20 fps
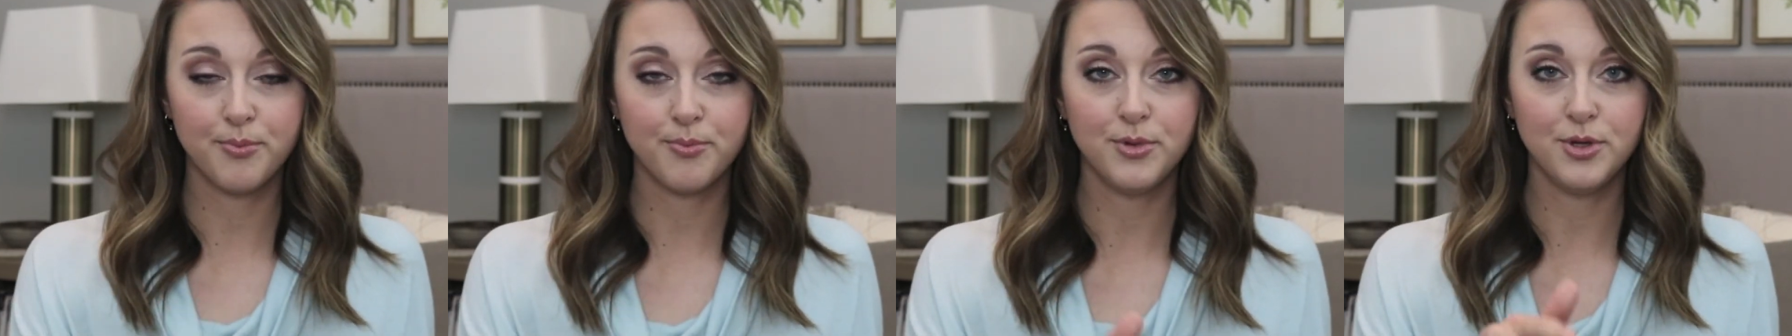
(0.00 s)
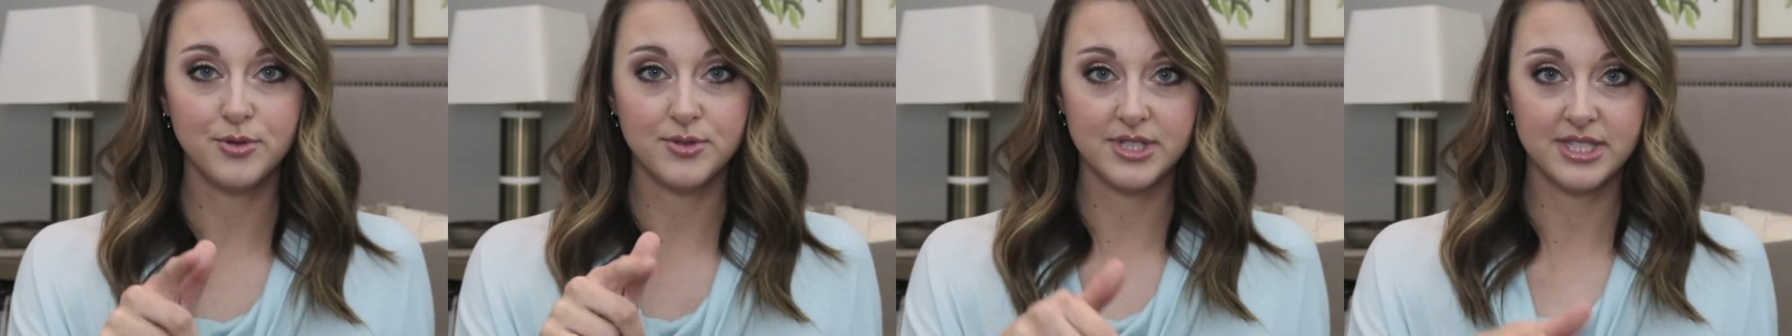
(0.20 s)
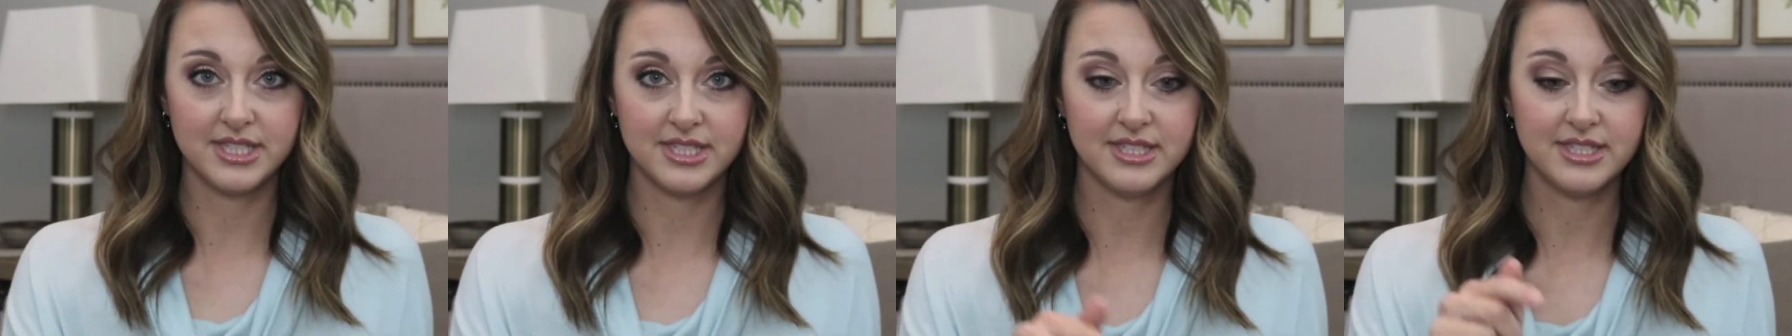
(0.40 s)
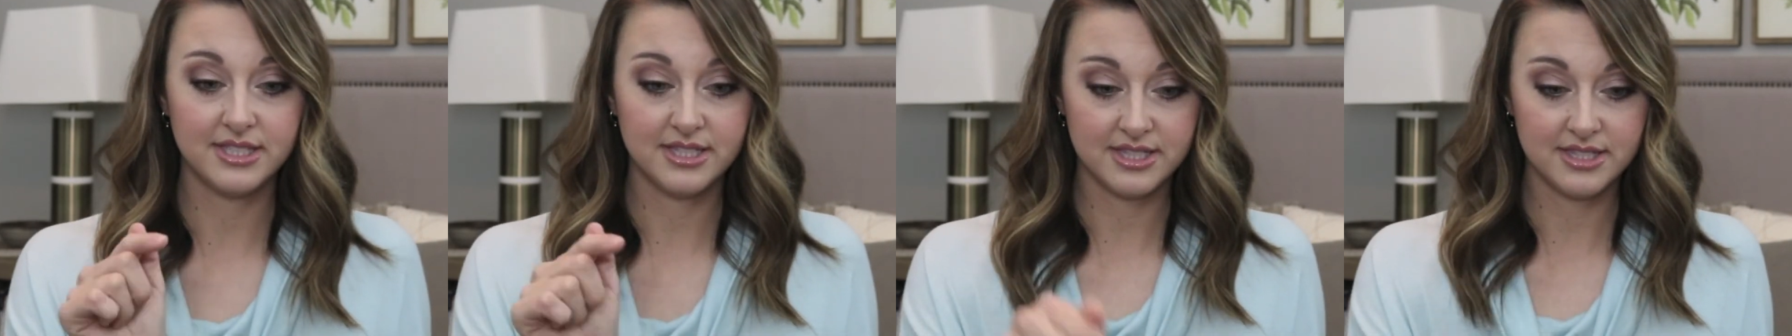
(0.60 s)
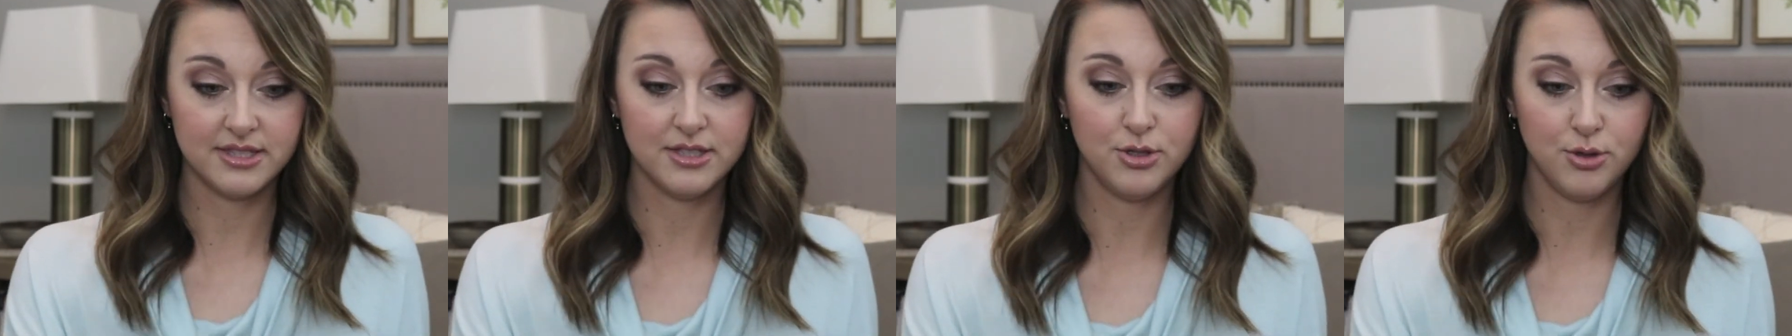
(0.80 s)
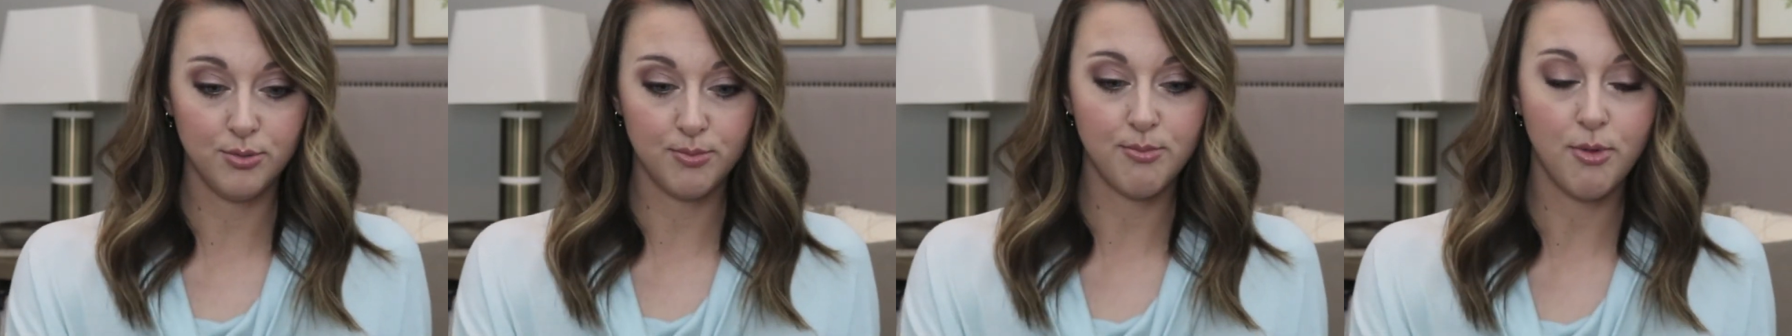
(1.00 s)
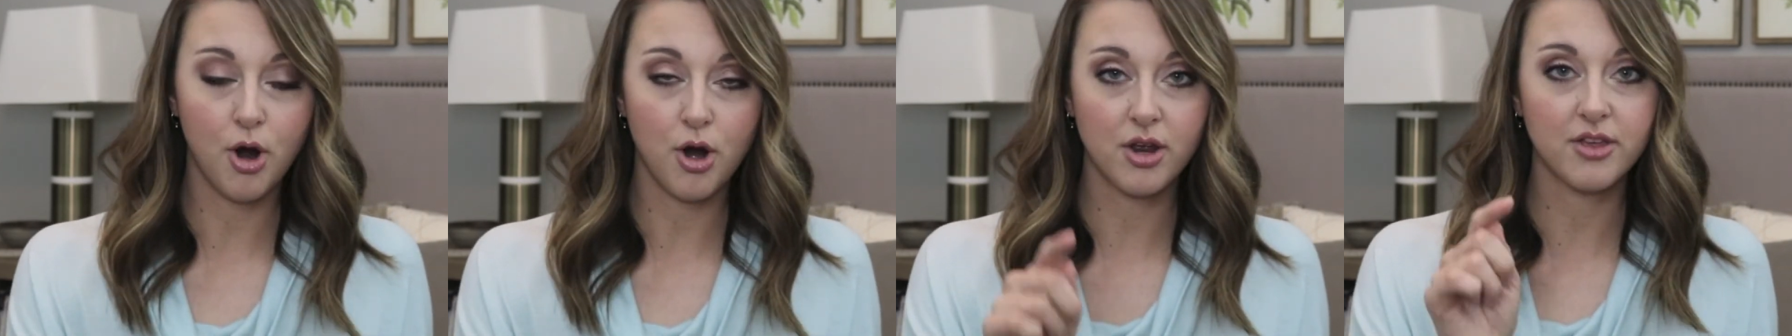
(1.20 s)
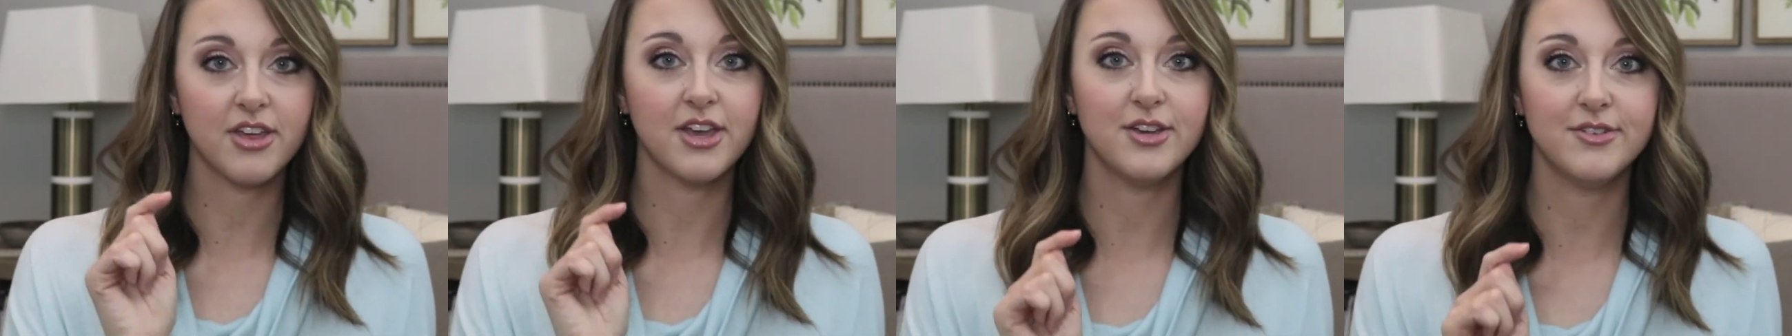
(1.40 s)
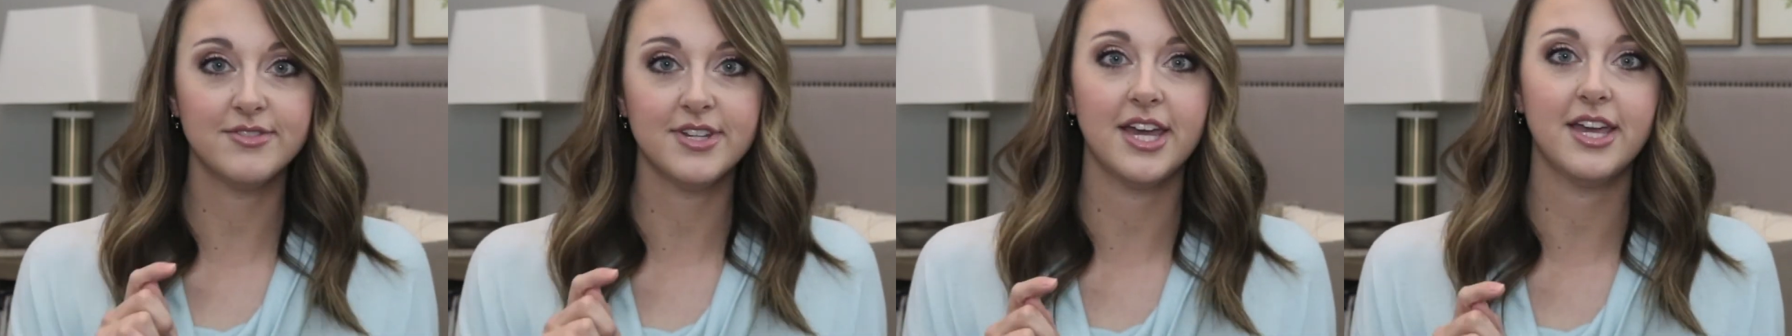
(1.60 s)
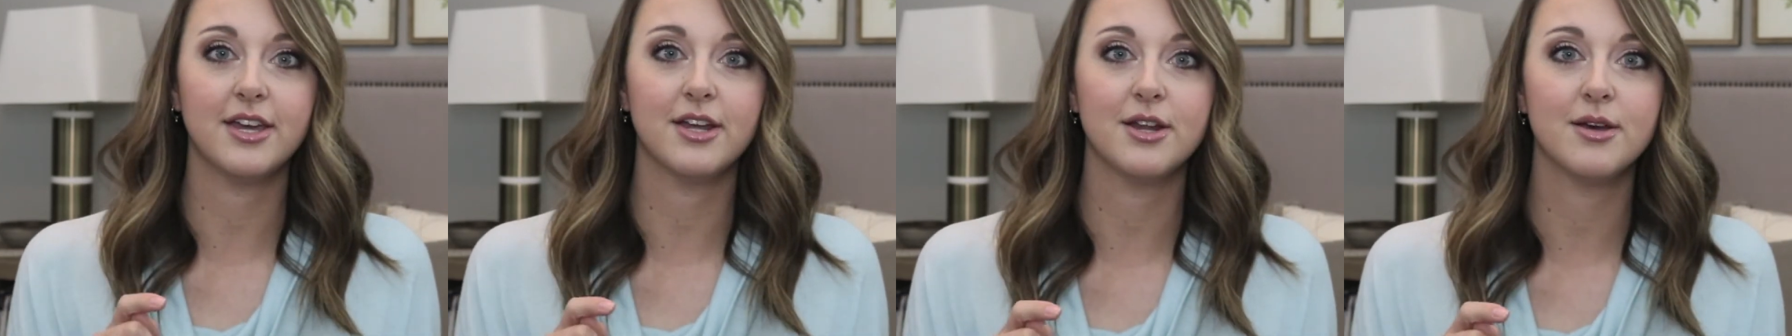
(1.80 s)
you mark that you've
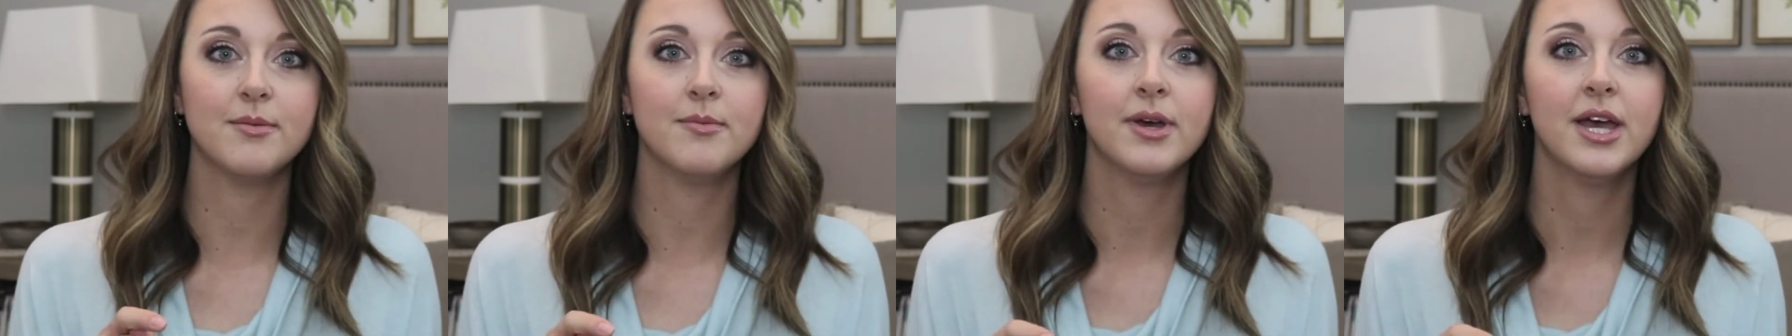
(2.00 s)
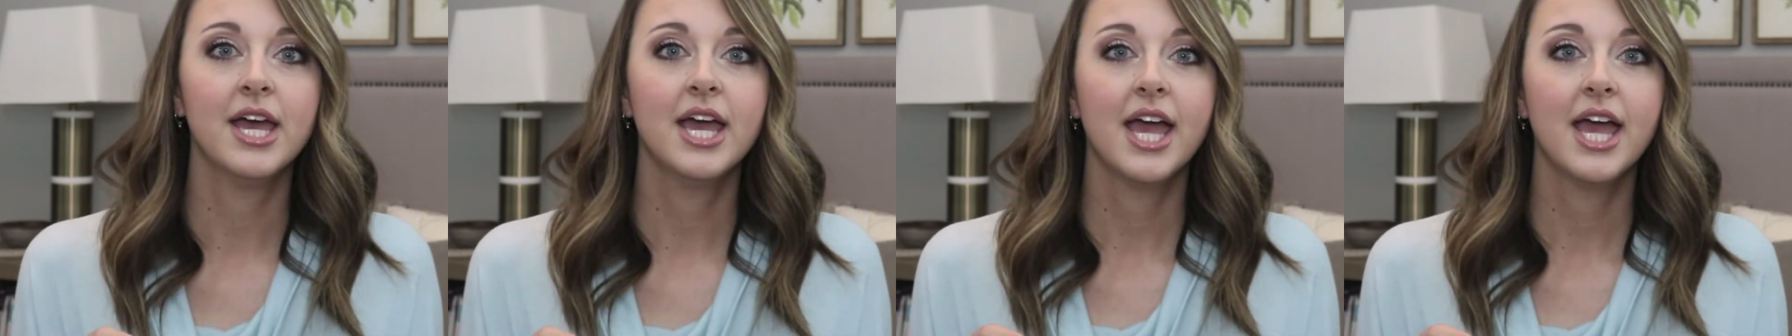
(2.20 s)
taken them,